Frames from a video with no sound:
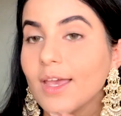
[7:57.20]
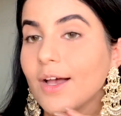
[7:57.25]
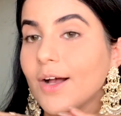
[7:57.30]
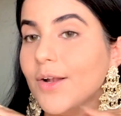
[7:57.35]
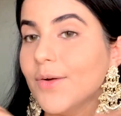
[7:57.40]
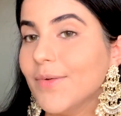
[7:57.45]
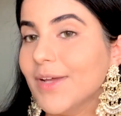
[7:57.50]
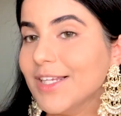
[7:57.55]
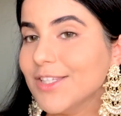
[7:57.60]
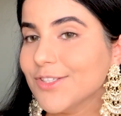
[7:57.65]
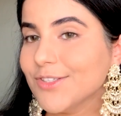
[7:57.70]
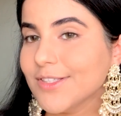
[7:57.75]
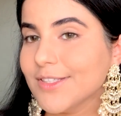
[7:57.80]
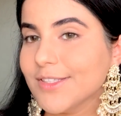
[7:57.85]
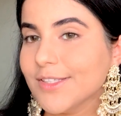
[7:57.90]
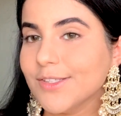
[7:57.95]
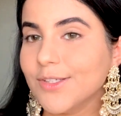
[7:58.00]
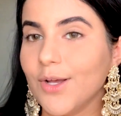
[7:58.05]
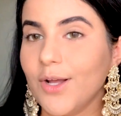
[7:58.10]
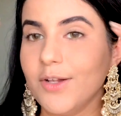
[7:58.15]
Alright, so
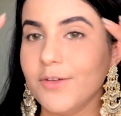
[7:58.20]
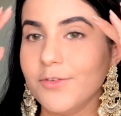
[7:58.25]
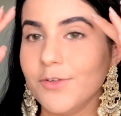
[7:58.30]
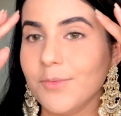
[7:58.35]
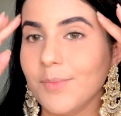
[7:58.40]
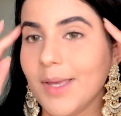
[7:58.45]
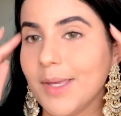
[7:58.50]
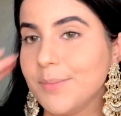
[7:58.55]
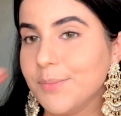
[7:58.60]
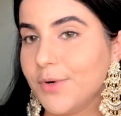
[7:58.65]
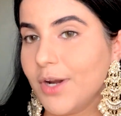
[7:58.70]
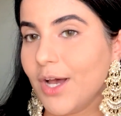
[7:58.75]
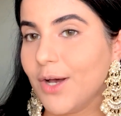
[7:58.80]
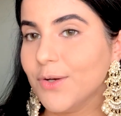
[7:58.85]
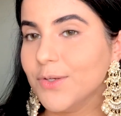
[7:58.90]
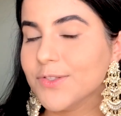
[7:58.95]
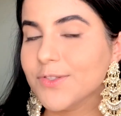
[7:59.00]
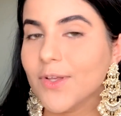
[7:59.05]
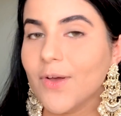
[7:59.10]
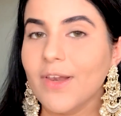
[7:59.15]
this is all for my
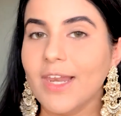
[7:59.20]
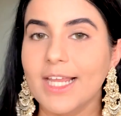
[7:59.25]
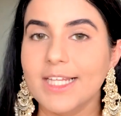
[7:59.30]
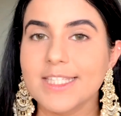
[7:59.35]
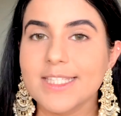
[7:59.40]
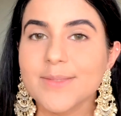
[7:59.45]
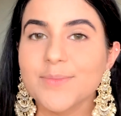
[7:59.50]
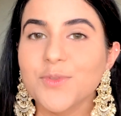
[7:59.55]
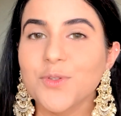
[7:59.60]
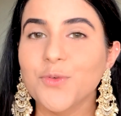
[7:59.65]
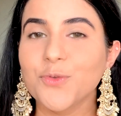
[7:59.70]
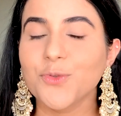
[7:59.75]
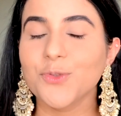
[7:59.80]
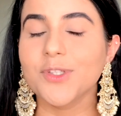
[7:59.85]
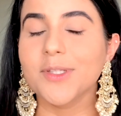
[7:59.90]
brows. Now let's move to